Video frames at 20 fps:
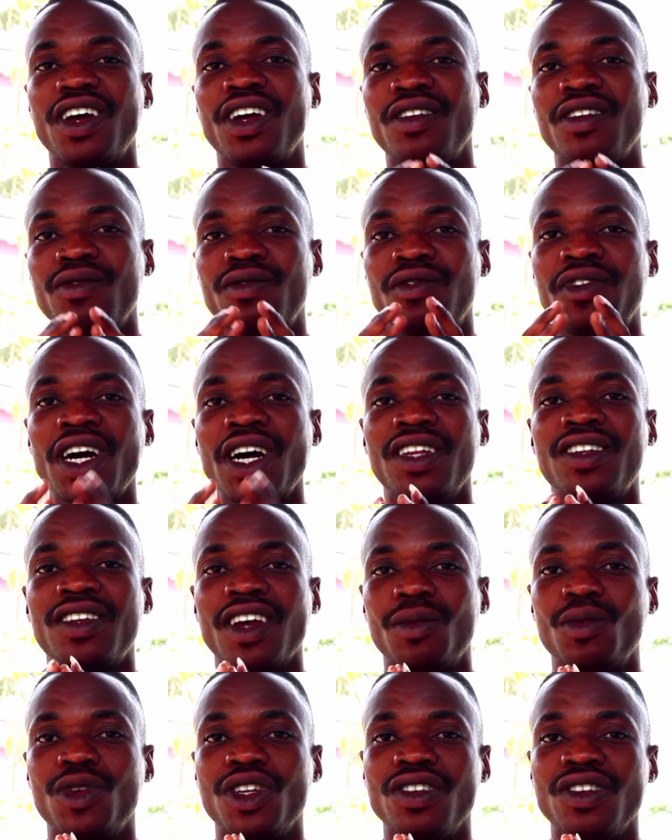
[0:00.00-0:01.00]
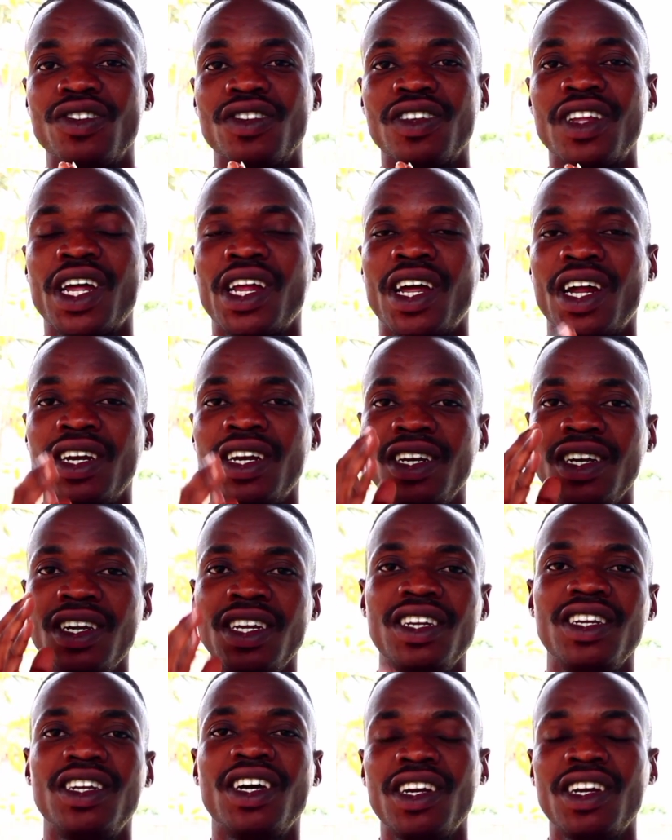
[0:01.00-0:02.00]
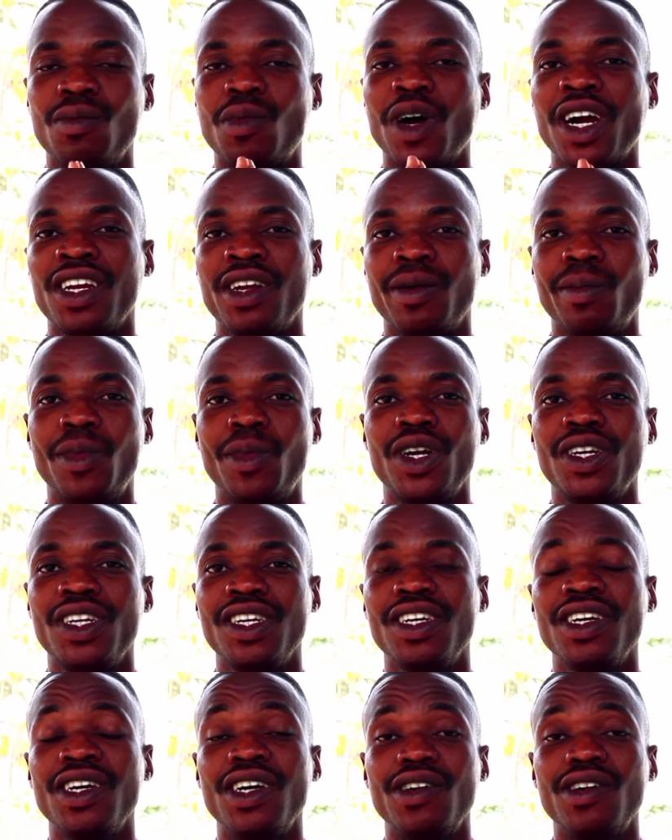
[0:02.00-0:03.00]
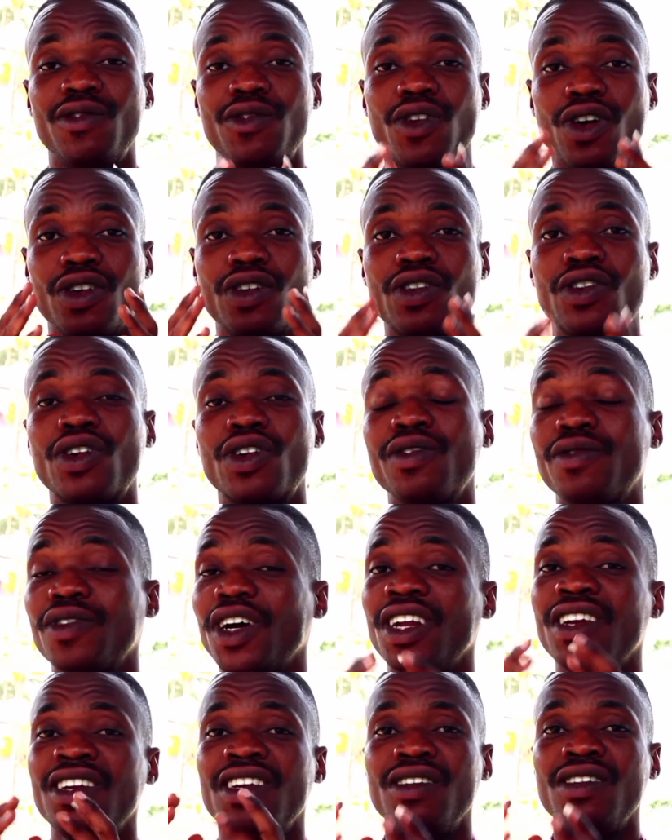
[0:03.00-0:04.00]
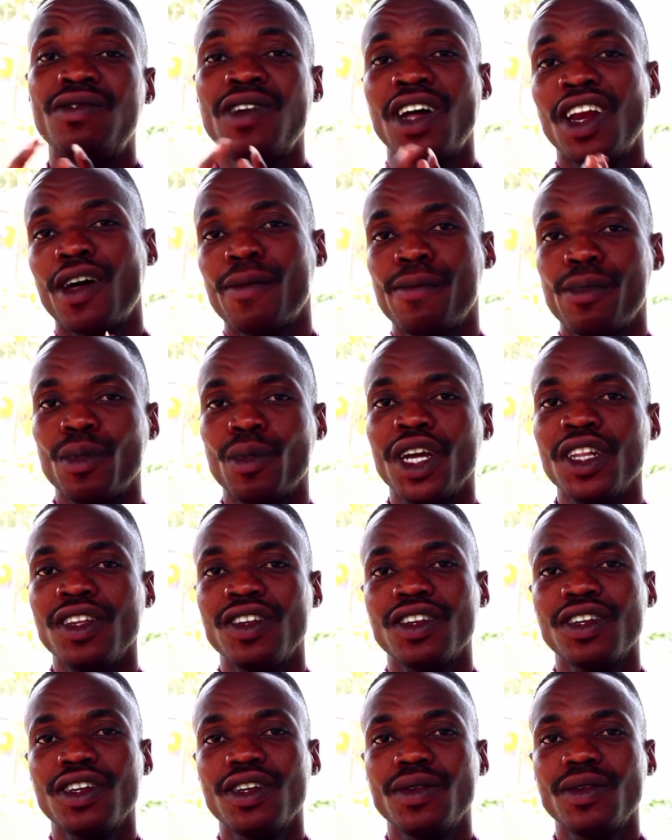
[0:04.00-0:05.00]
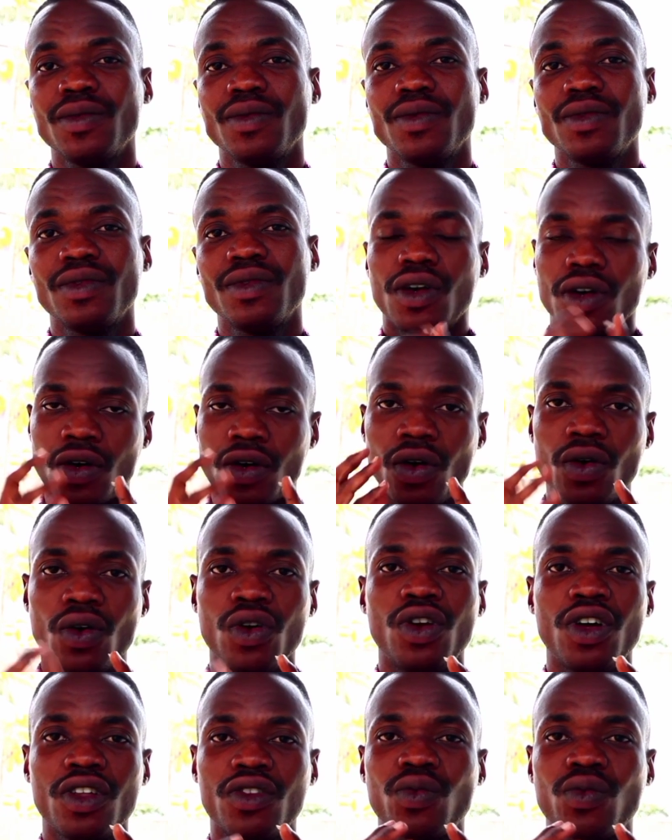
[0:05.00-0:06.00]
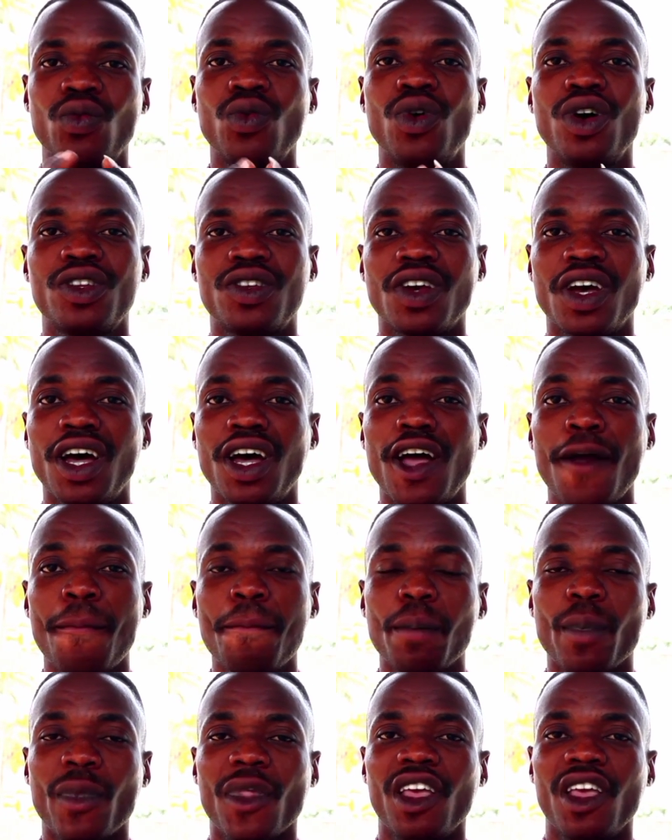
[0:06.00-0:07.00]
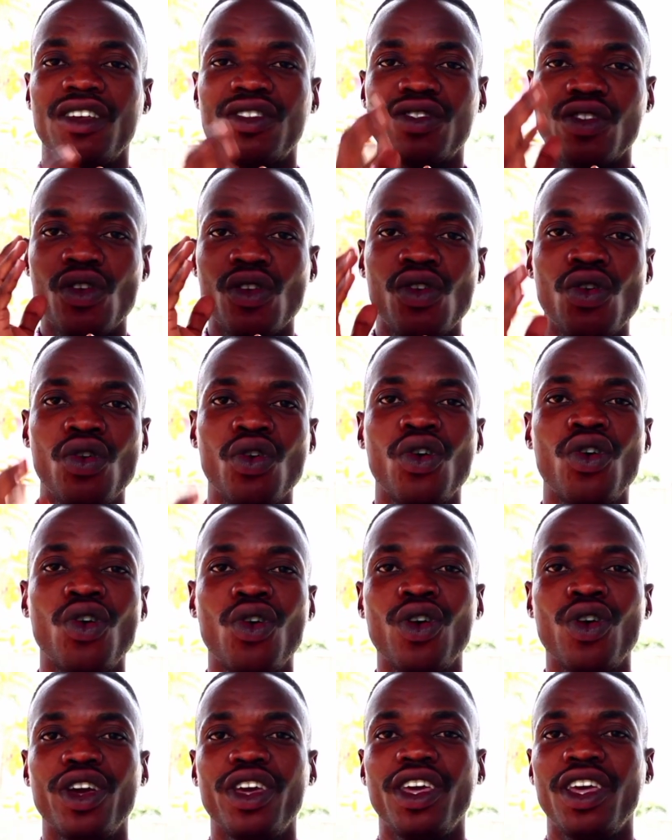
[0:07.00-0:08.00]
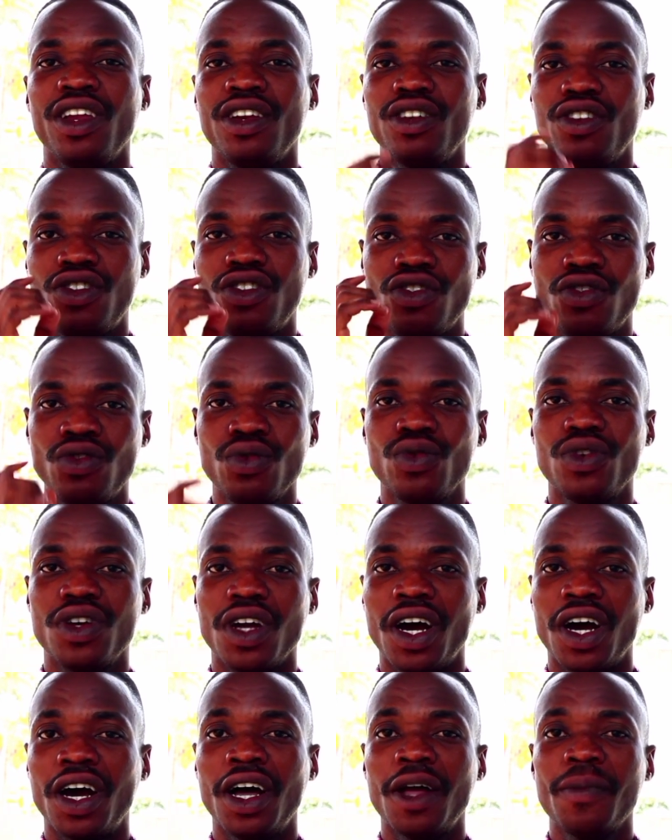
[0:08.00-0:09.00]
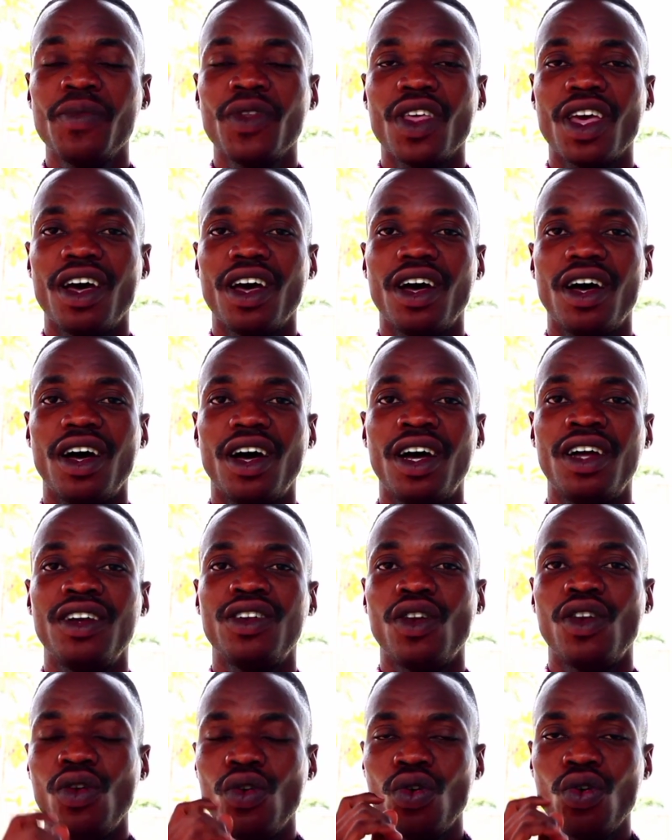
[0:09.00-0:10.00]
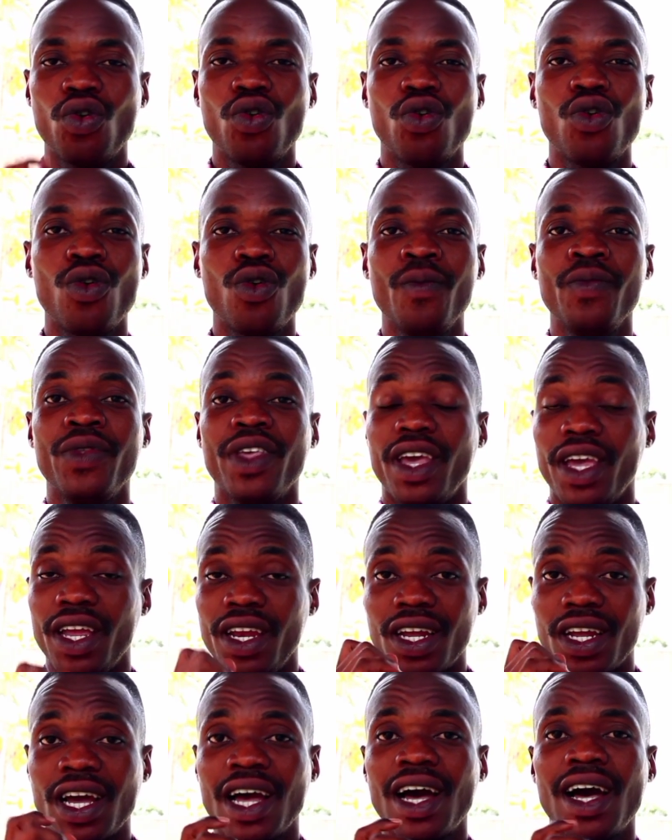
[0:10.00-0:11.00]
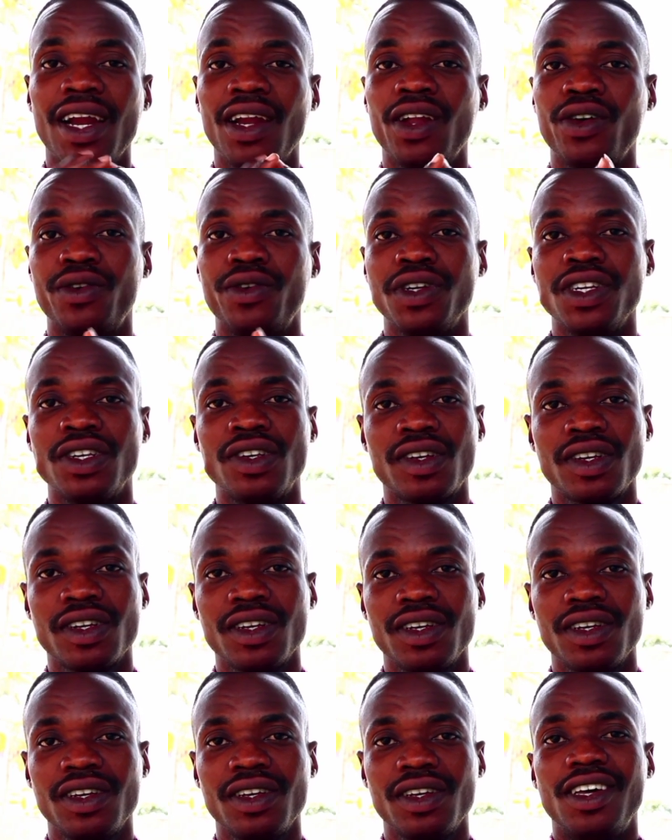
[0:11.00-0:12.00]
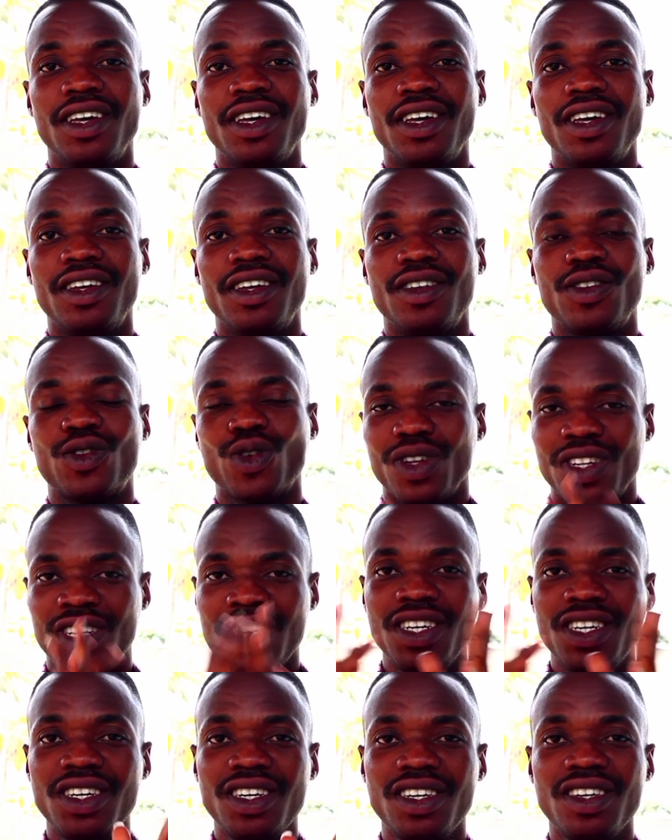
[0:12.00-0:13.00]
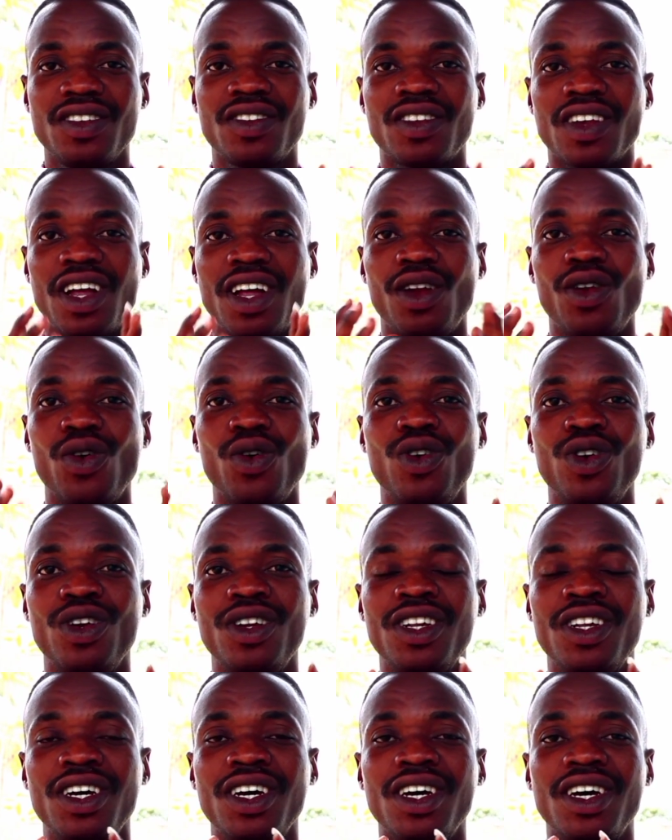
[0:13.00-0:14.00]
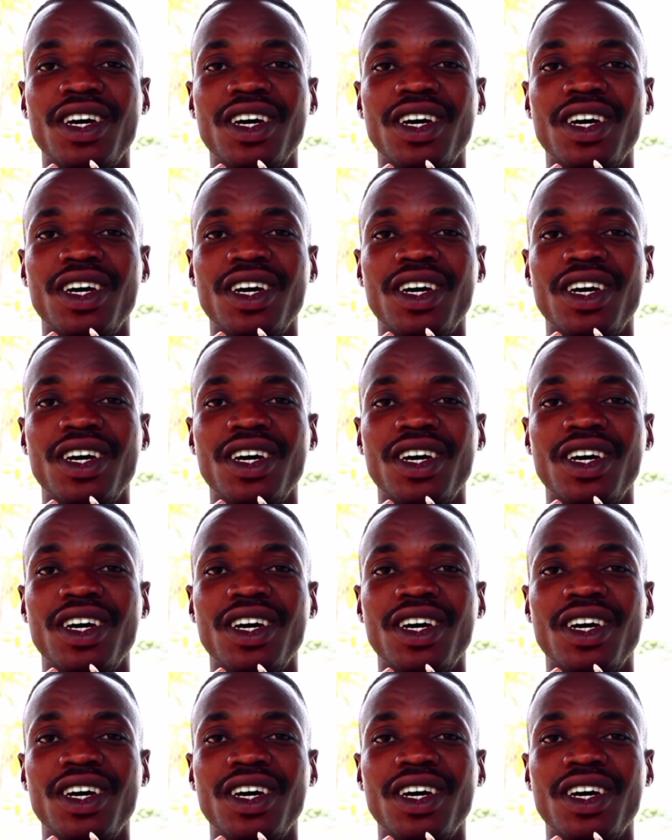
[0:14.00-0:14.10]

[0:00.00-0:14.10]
and vitamins that are needed by the body for growth and development. Coconut water is low in sugar and low in calories. So these alone